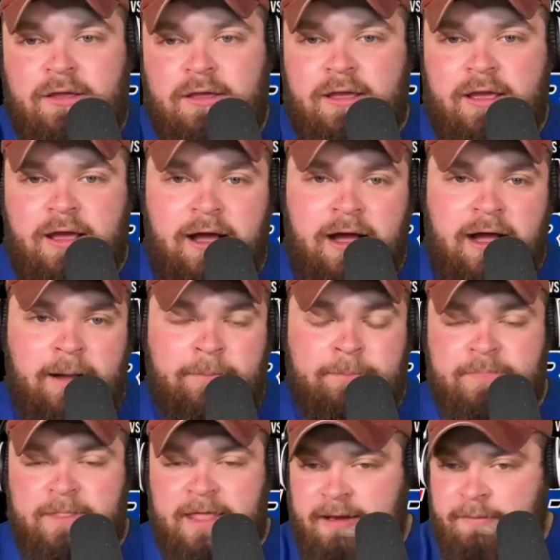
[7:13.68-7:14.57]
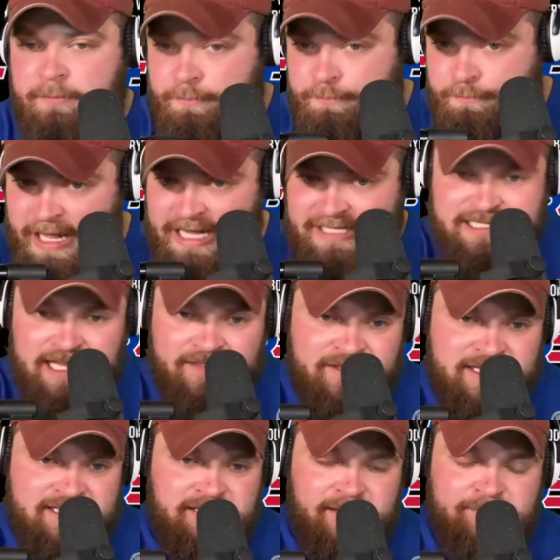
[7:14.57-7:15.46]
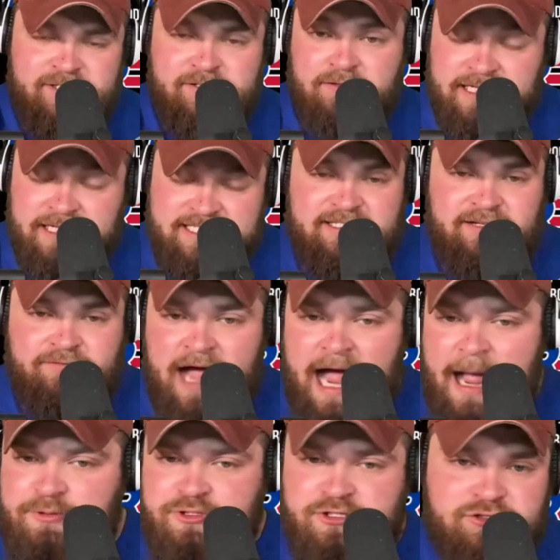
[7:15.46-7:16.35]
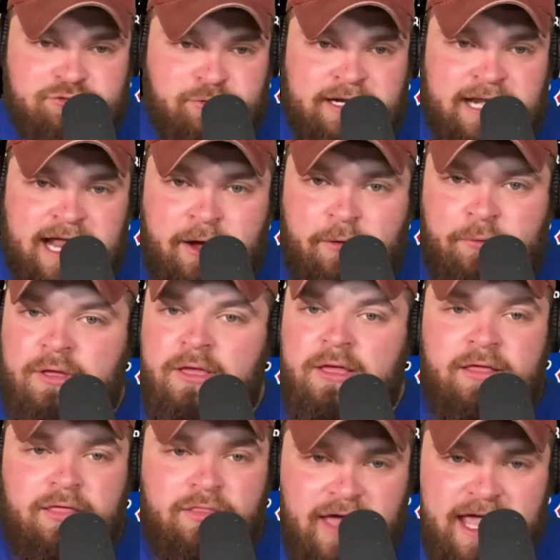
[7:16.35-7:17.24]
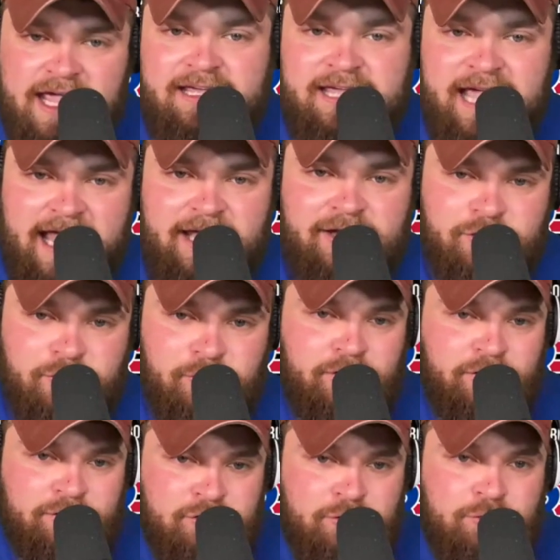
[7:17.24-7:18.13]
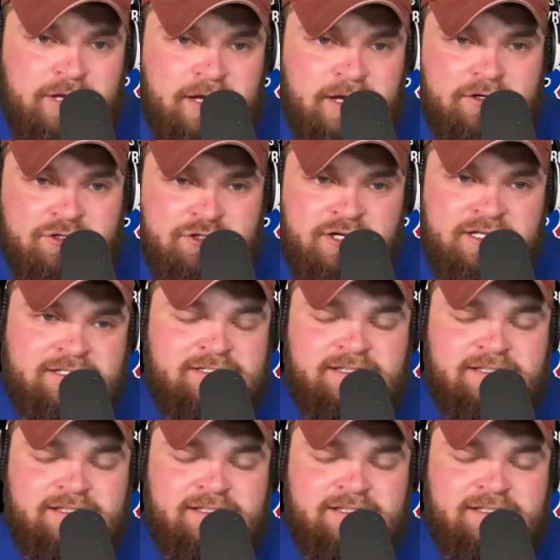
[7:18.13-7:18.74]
And based on this list of options right now, they can do their due diligence.